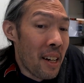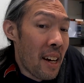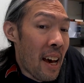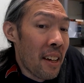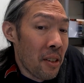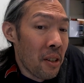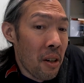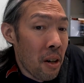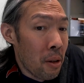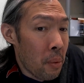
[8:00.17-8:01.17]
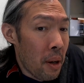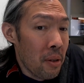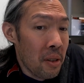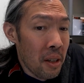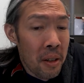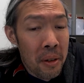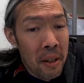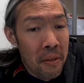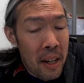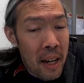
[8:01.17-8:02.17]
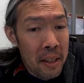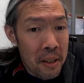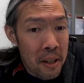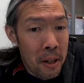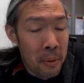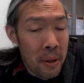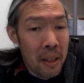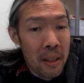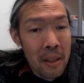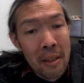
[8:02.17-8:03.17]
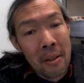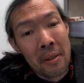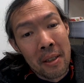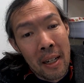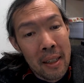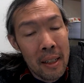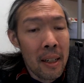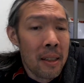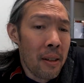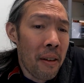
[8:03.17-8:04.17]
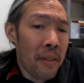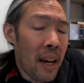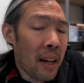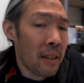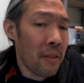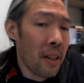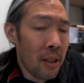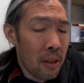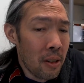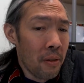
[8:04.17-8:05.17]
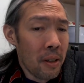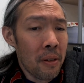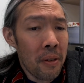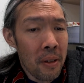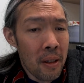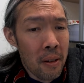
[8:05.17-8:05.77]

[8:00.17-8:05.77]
it has all the hardware, so if it has the hardware I could use, and I think I still have an activated service for